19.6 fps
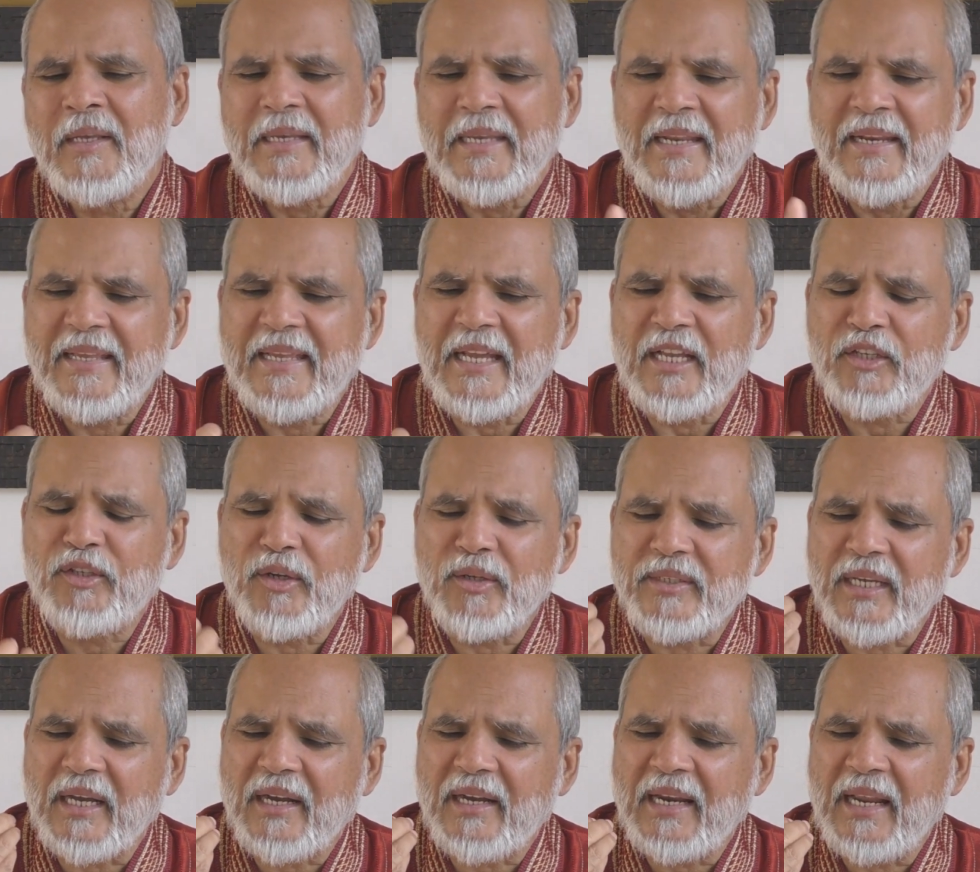In case your
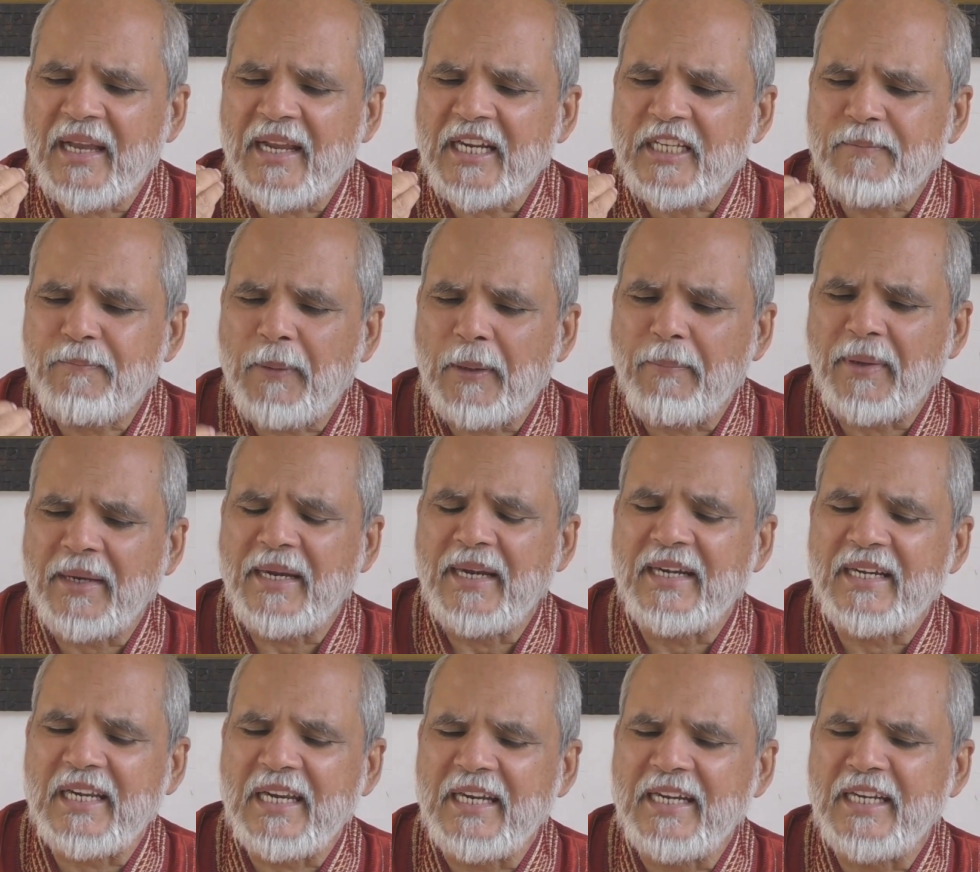chakra gets
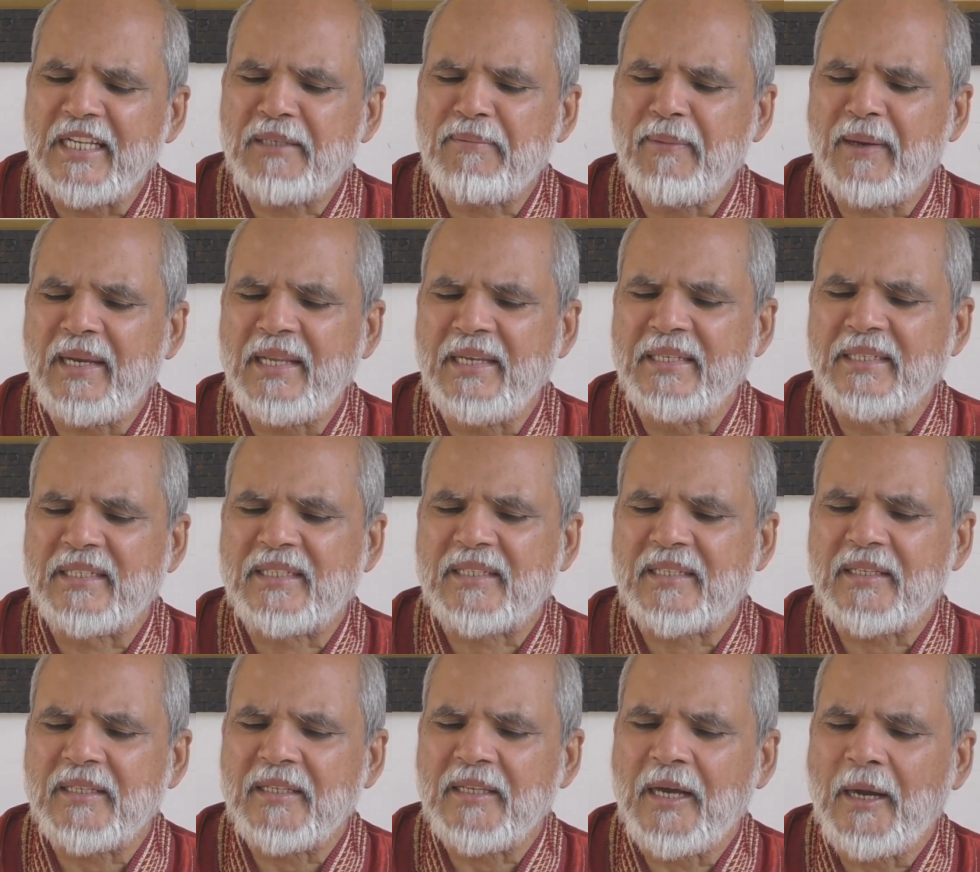permanently
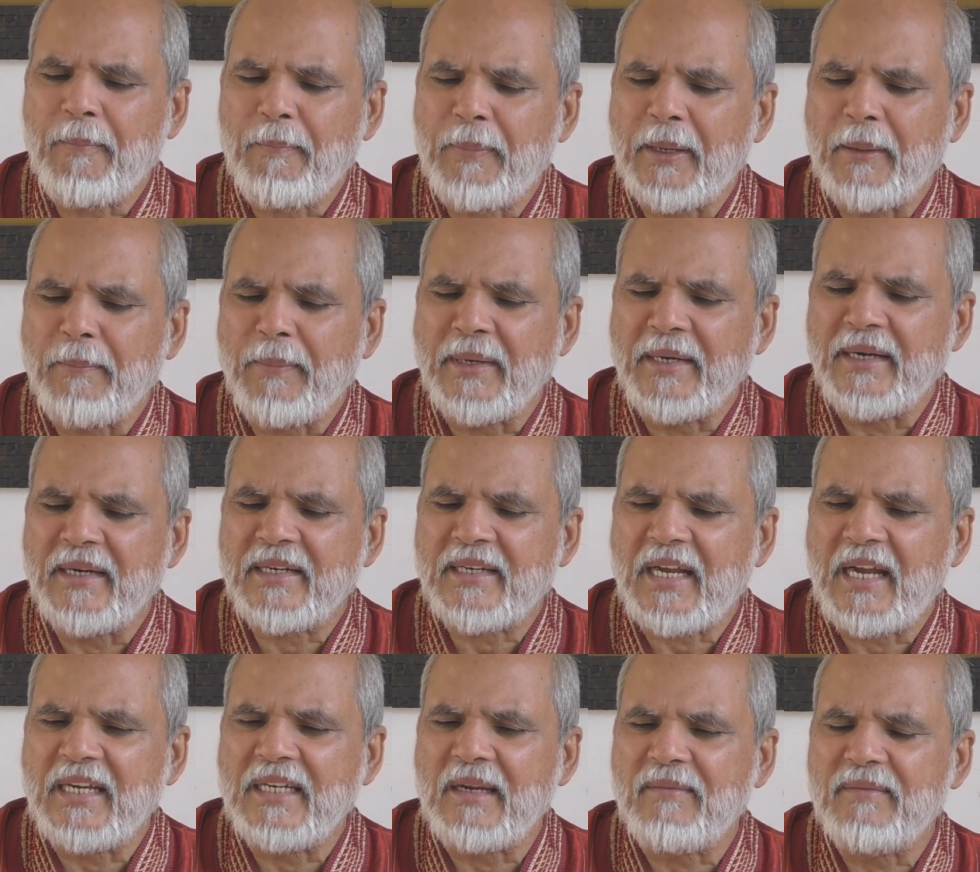disbalanced, a permanent
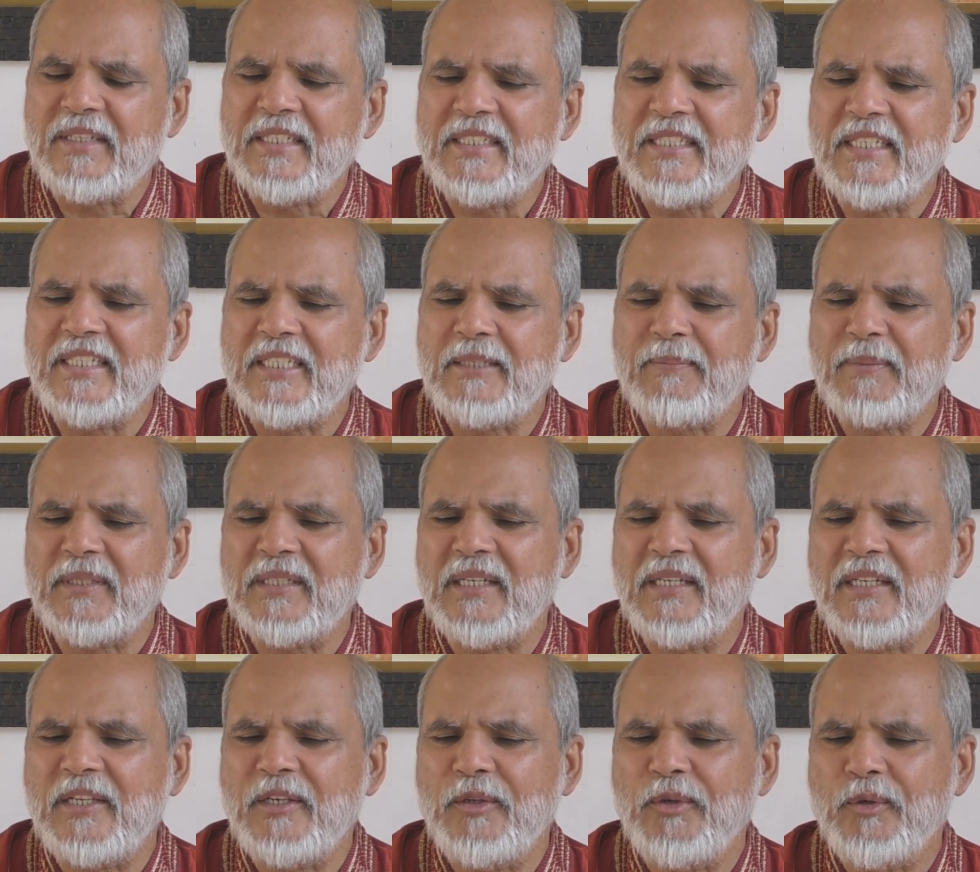kind of disease is
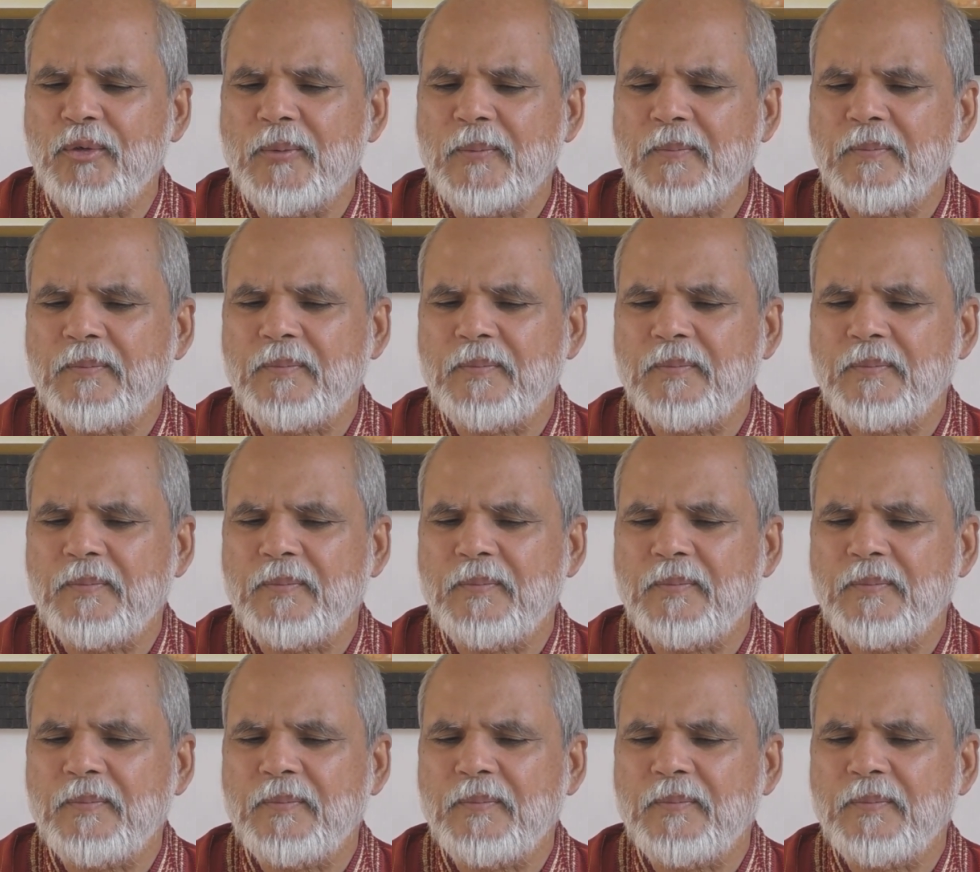present in you.